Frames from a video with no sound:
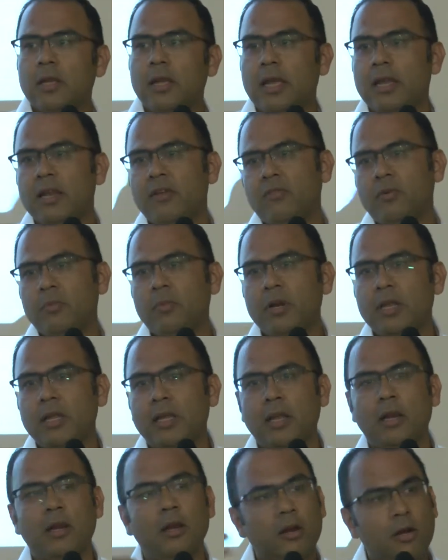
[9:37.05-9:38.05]
and everybody
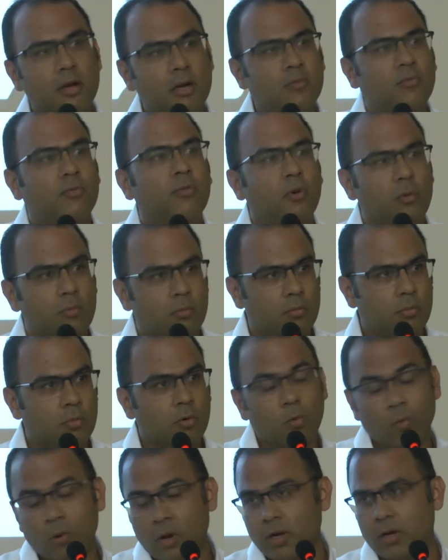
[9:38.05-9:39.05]
can learn from
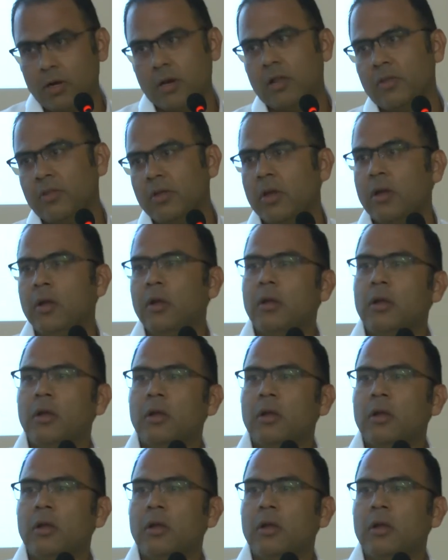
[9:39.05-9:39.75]
one another.